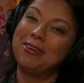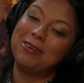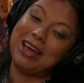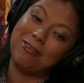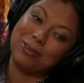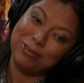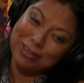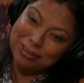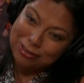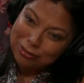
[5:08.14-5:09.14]
We have to
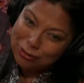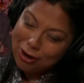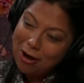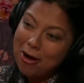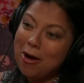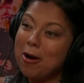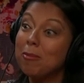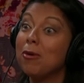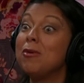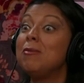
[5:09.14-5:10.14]
change a
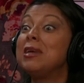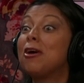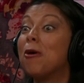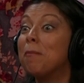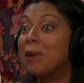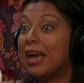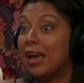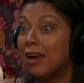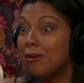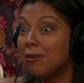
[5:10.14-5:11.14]
job, we become
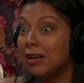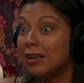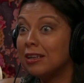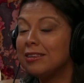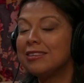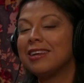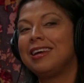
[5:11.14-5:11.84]
parents,